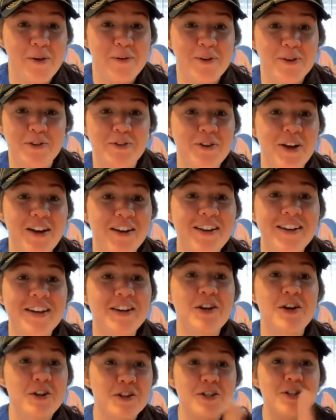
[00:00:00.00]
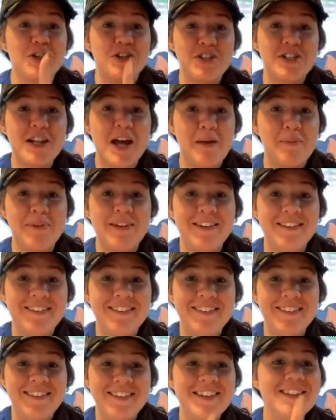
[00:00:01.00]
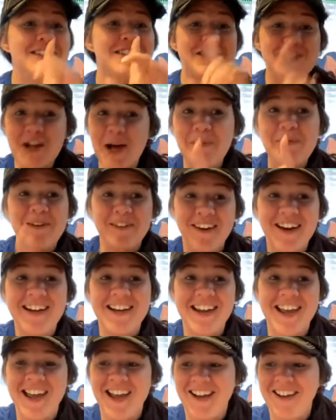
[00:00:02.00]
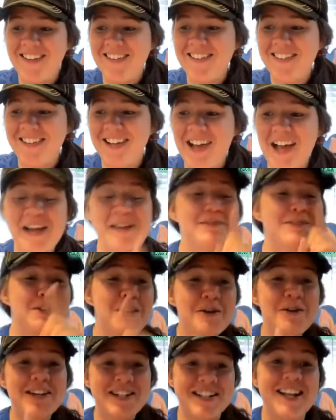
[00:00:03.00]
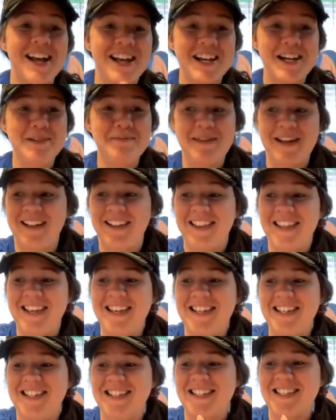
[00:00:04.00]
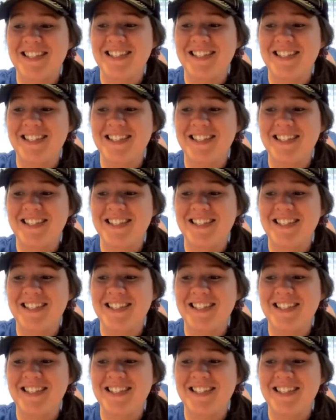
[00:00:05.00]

you're not going to. Just stop it. Stop it right now. I'm too excited about this.